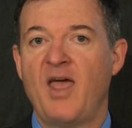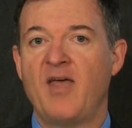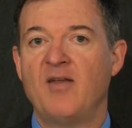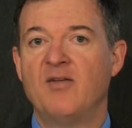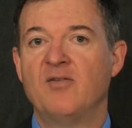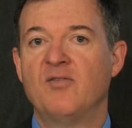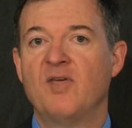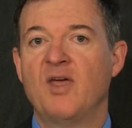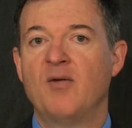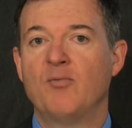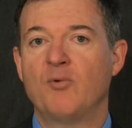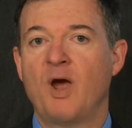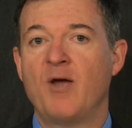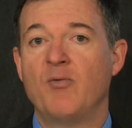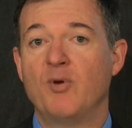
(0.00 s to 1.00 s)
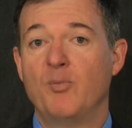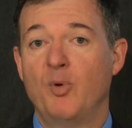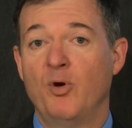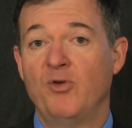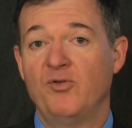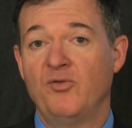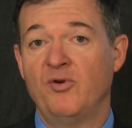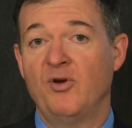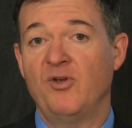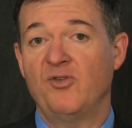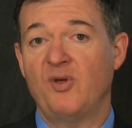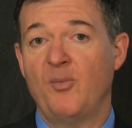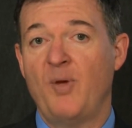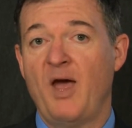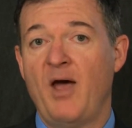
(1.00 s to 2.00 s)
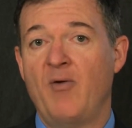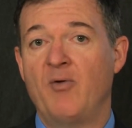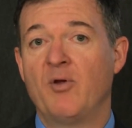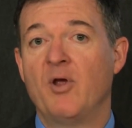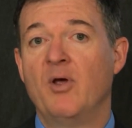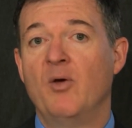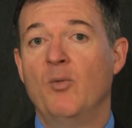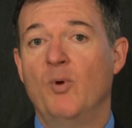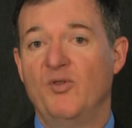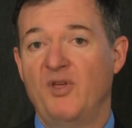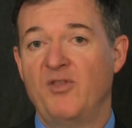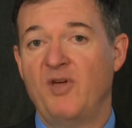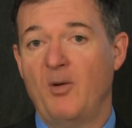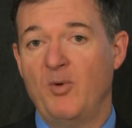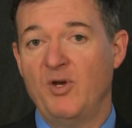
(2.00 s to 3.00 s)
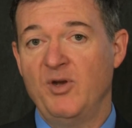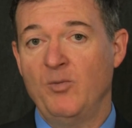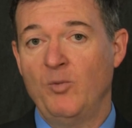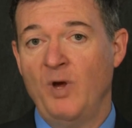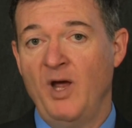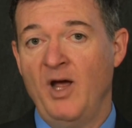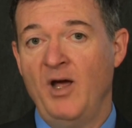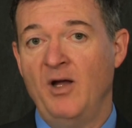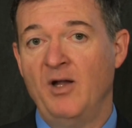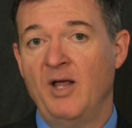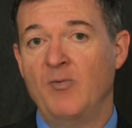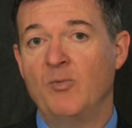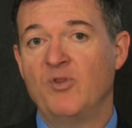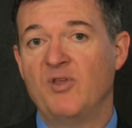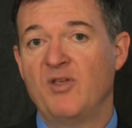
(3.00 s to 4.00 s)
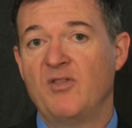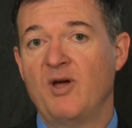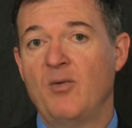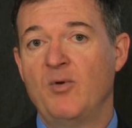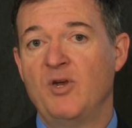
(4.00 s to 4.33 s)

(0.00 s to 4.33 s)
and then write reports for us about what they thought we did well and what they thought we